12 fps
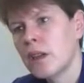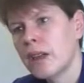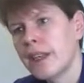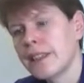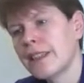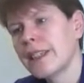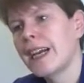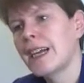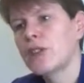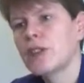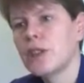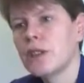is
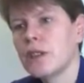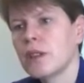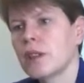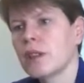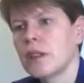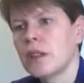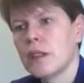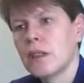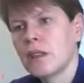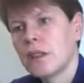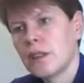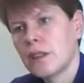attached
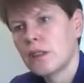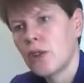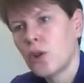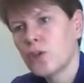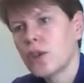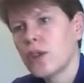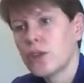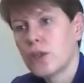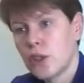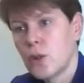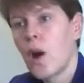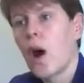not
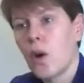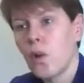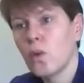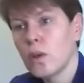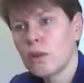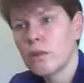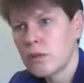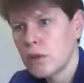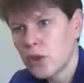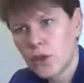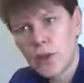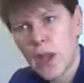to a hole,
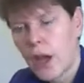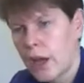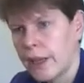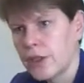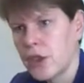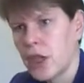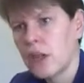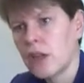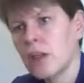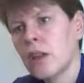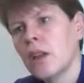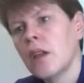not to an ion channel,
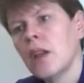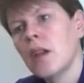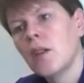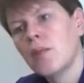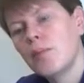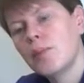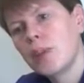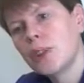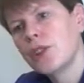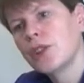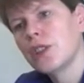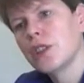but
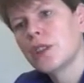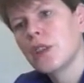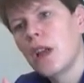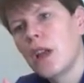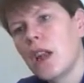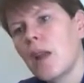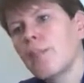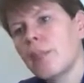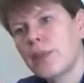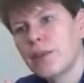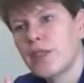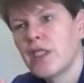to a
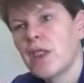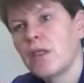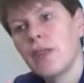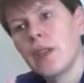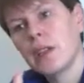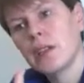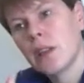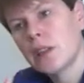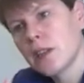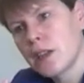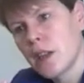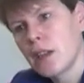lump of stuff inside
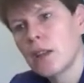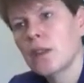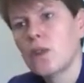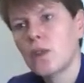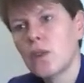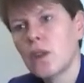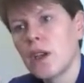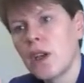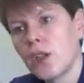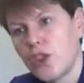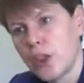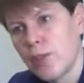the cell called
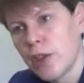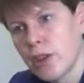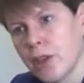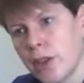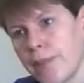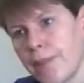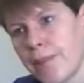a G protein.